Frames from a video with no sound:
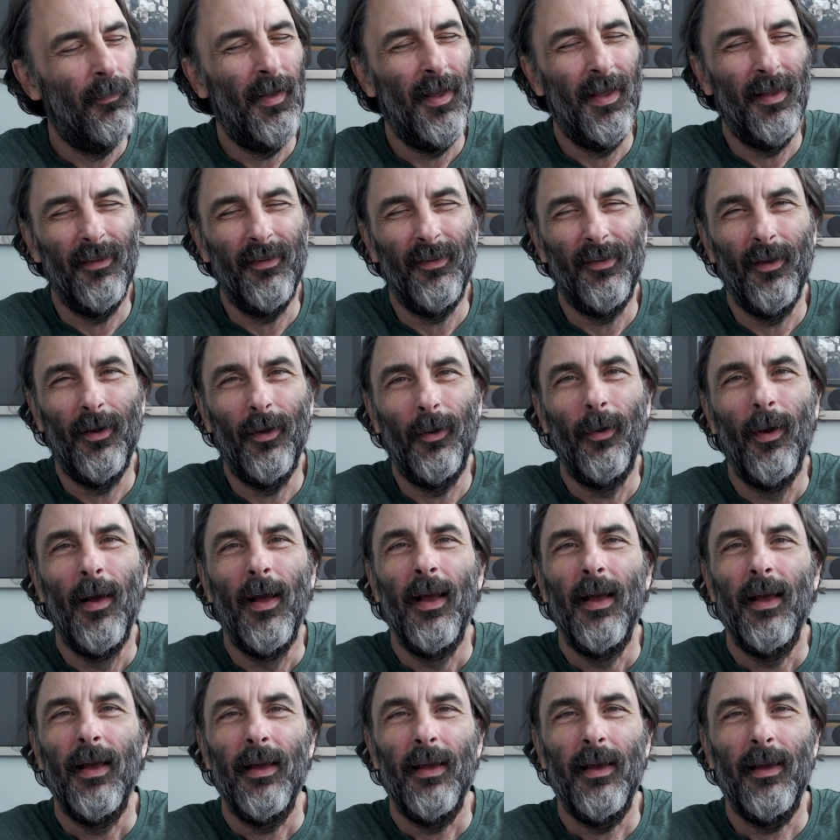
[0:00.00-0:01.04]
And so
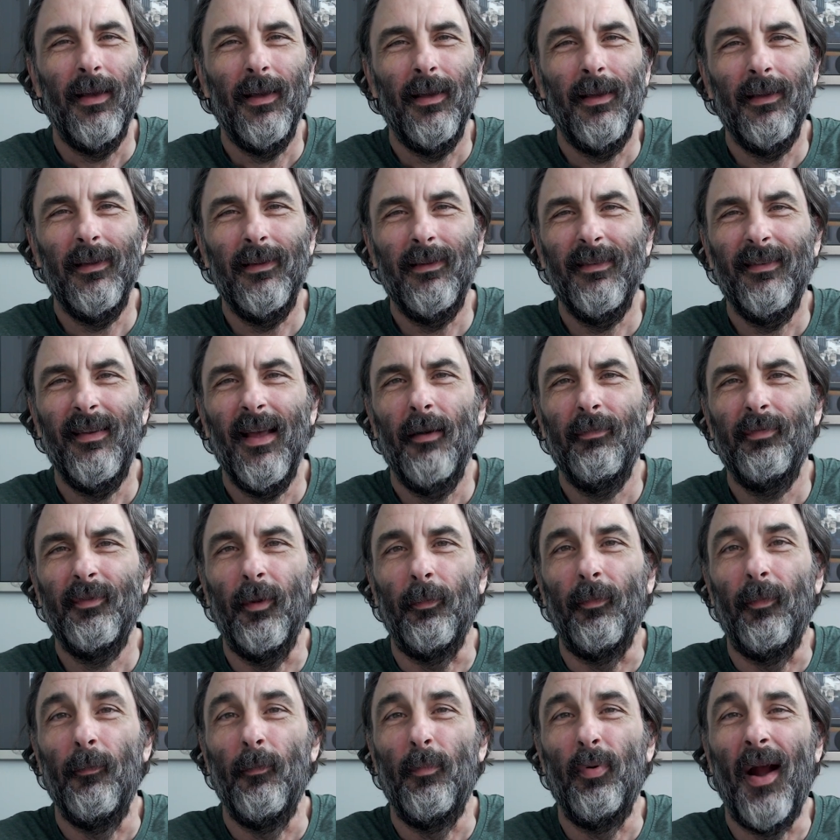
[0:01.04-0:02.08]
you just have
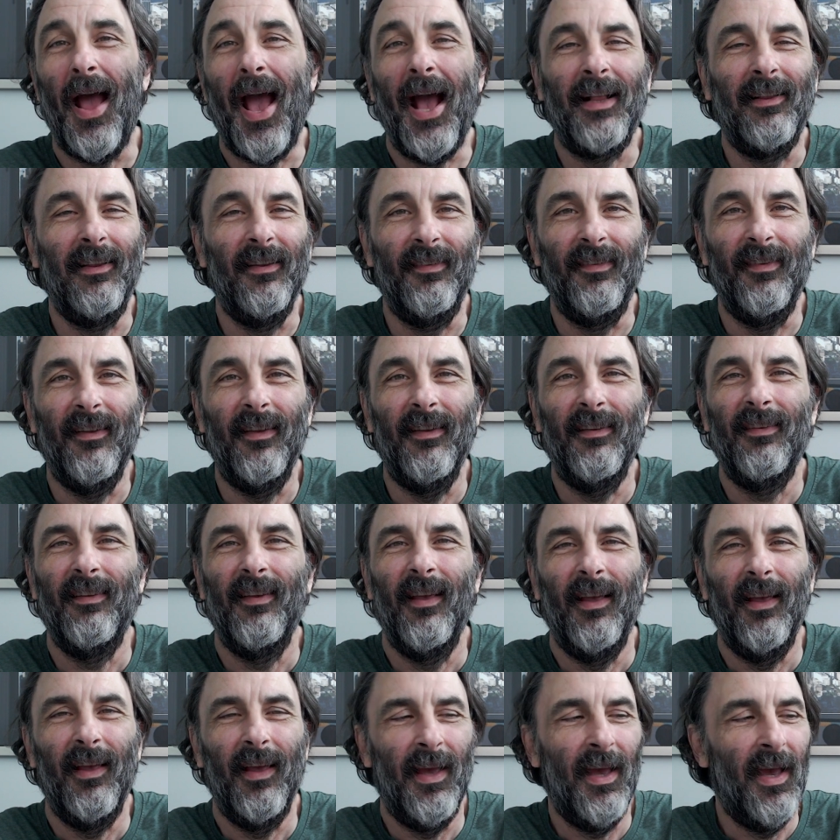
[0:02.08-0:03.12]
to practice
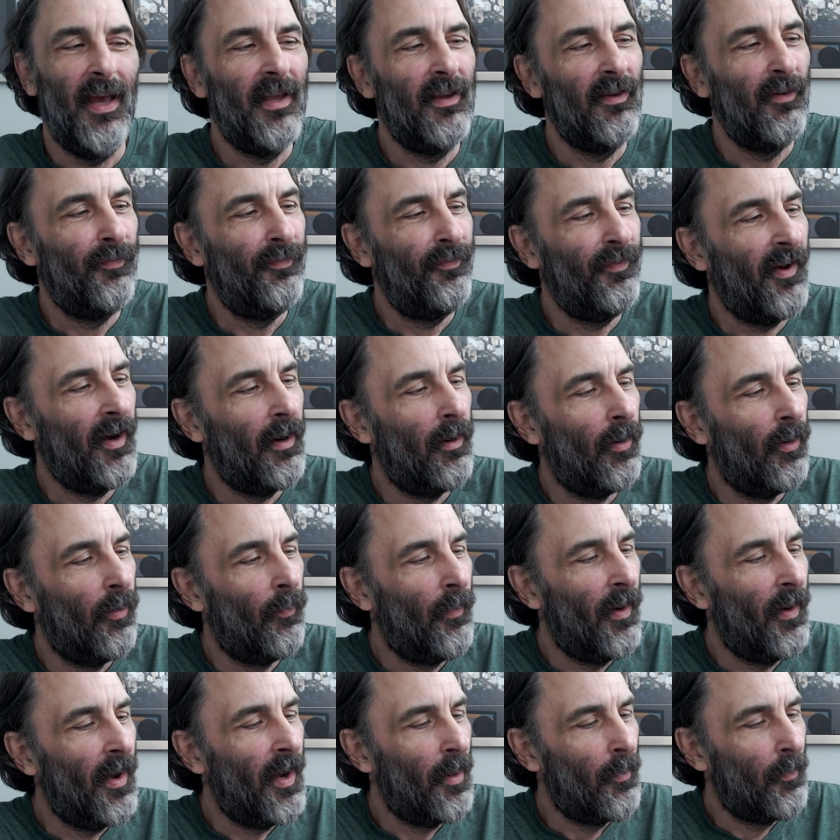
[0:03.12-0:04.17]
this, and you'll figure a
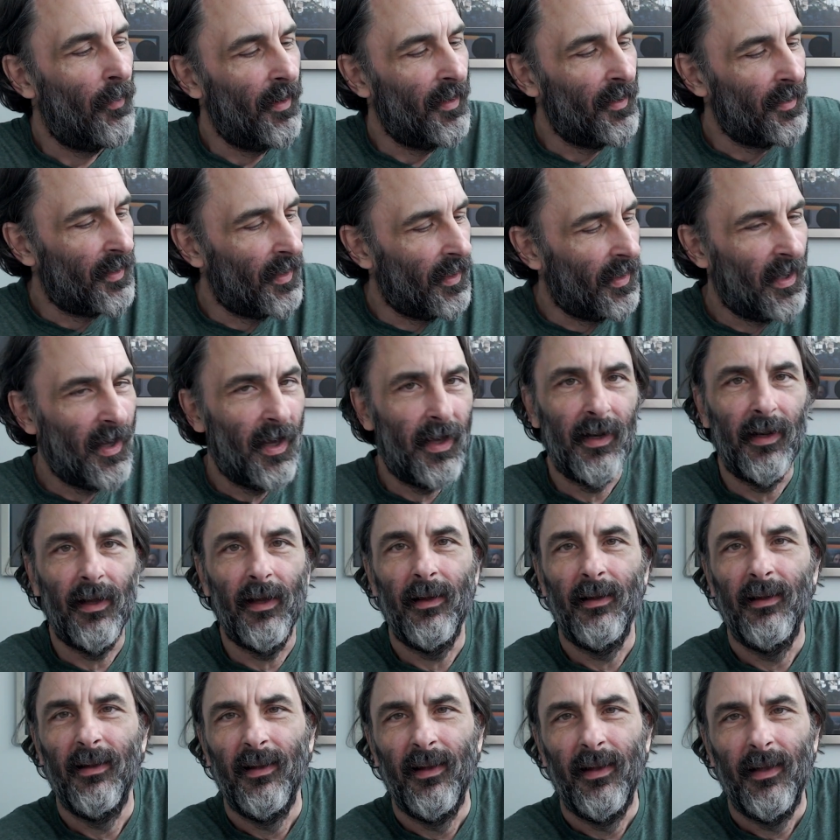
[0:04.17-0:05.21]
way where you can kind
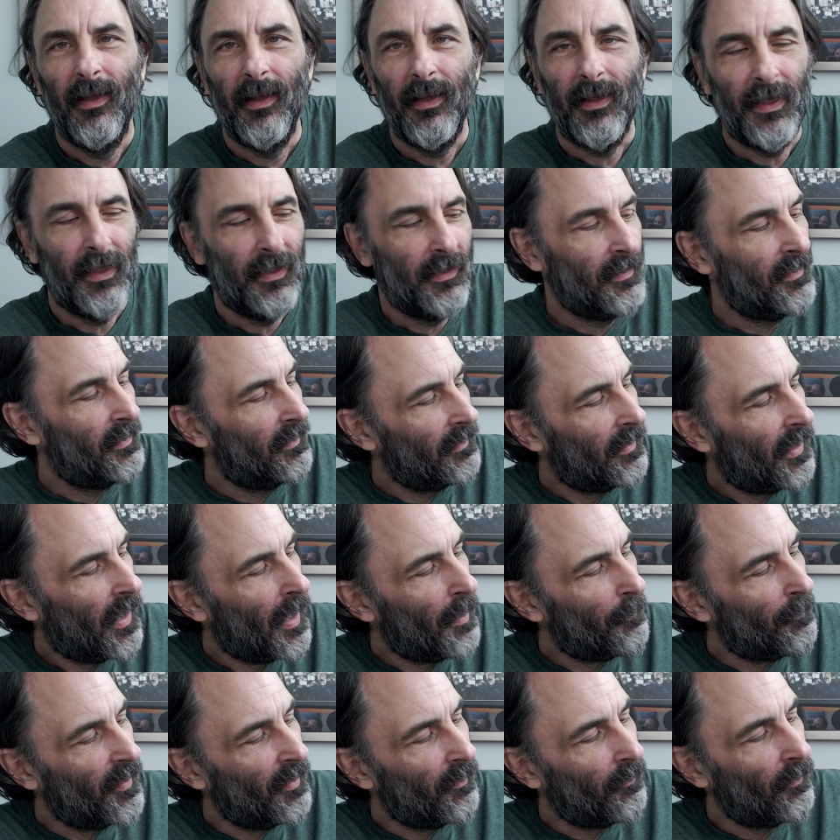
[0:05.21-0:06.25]
of get the
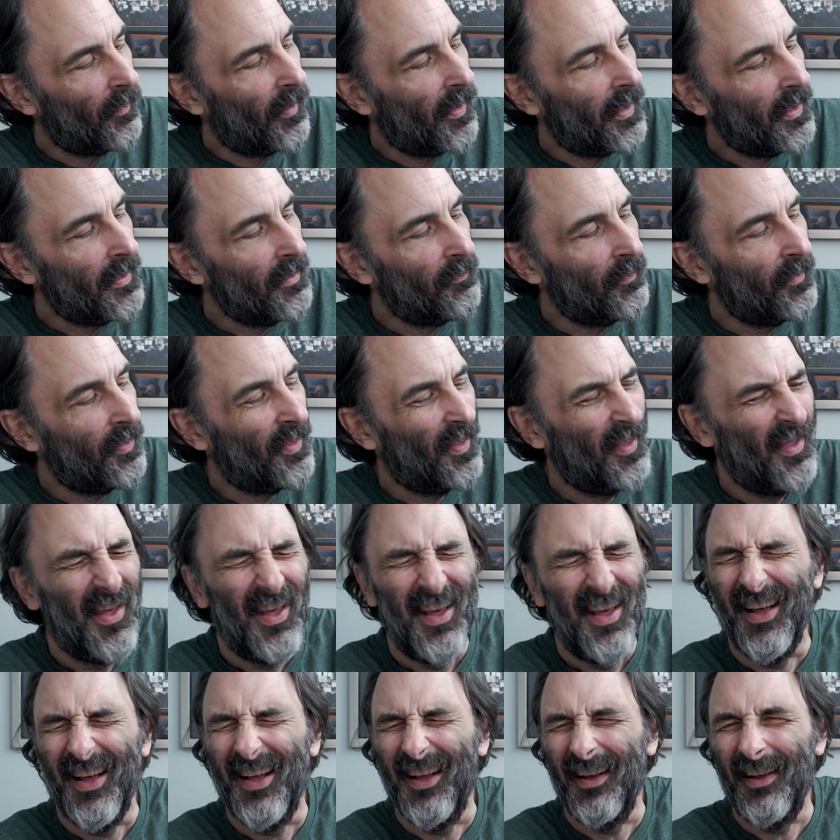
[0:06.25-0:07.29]
alignment right with,
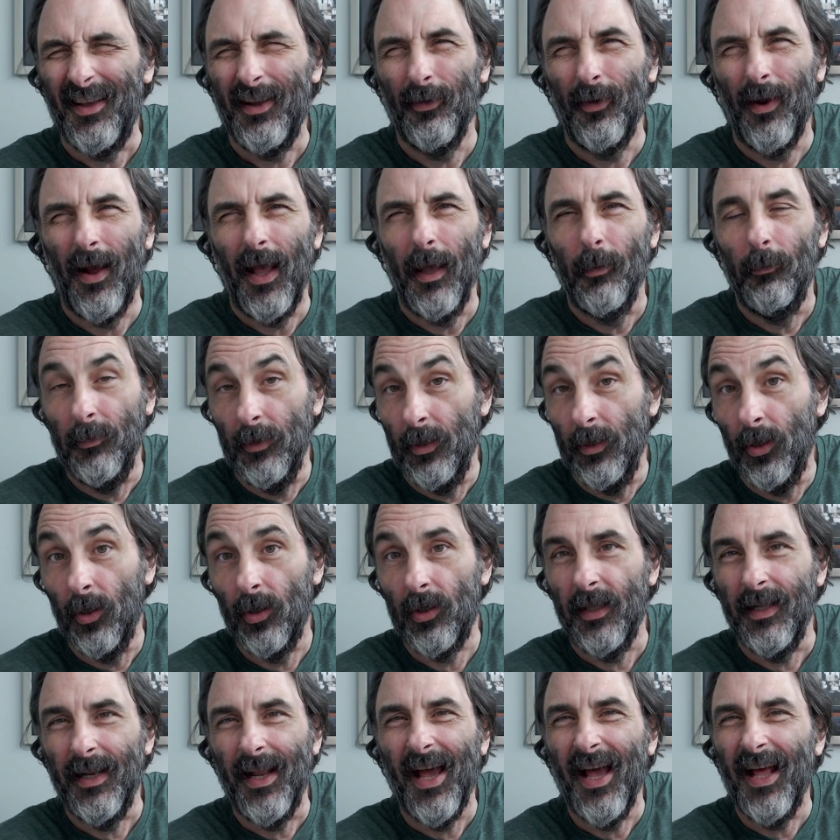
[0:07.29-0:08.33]
here I am
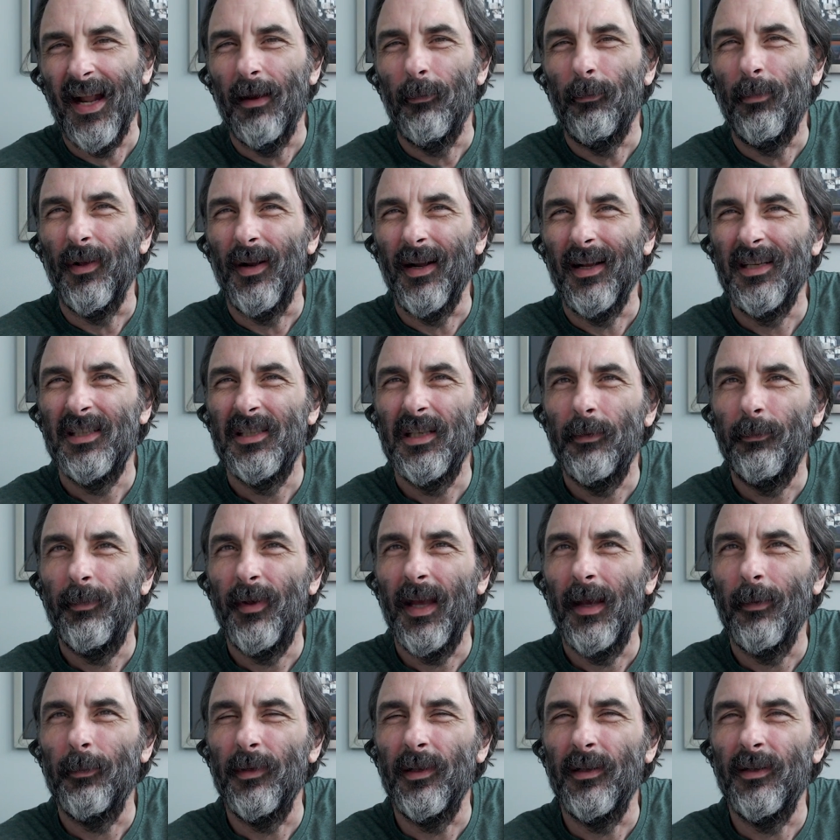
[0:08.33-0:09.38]
looking at it, but I should
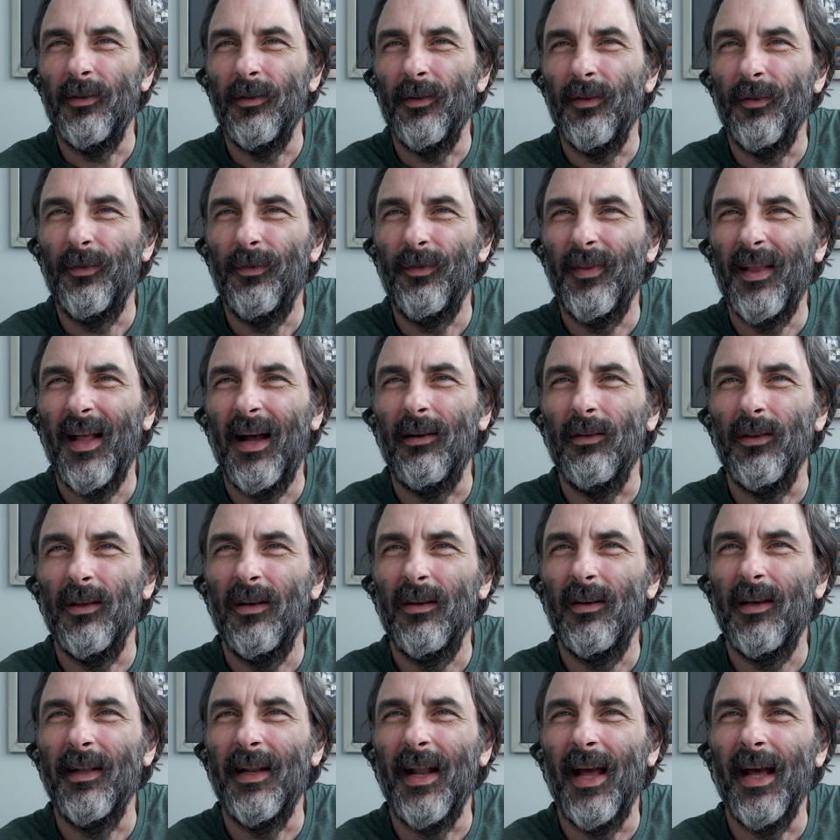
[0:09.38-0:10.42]
be able to do this without
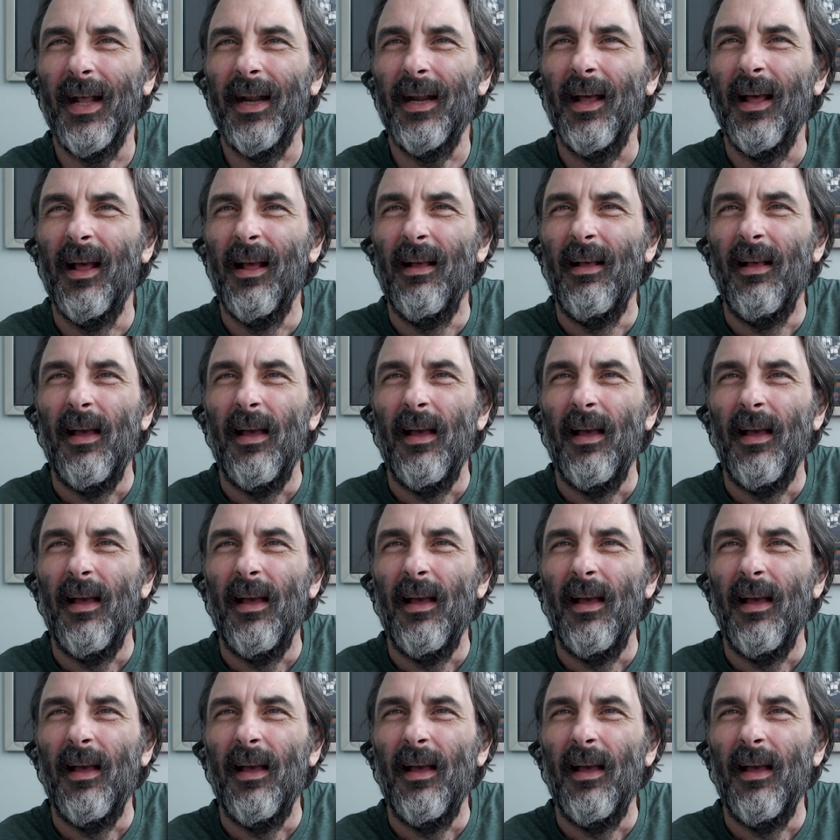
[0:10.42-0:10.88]
looking at it.